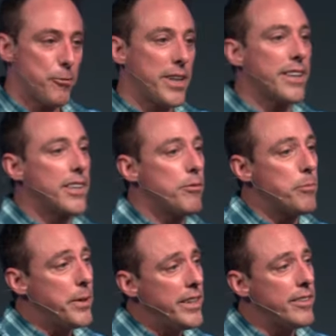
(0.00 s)
we can live in
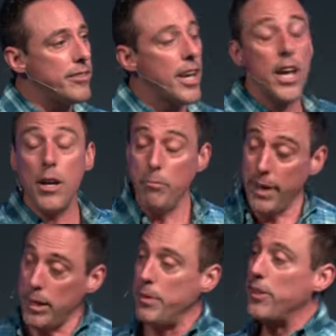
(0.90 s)
peace.
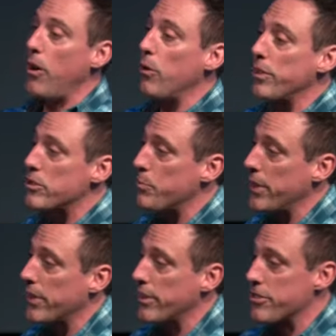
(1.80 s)
Maybe the Holy
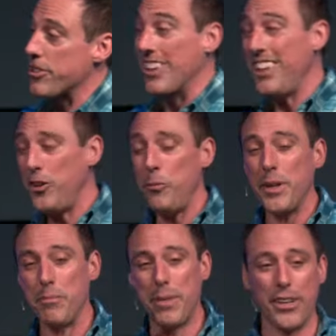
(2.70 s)
Spirit is just a little
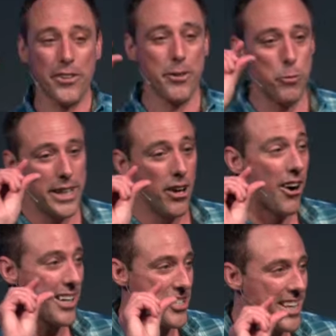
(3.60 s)
bit better than we
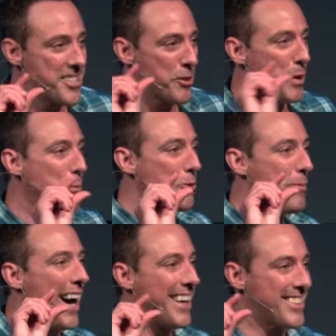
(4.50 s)
are at changing people's
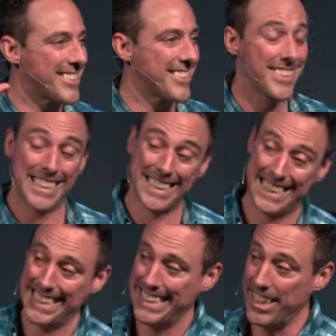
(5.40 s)
minds.
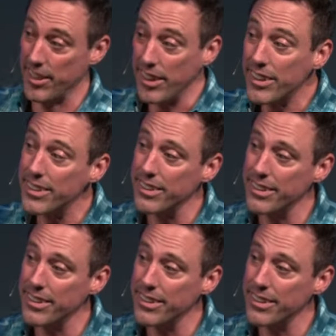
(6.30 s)
You think?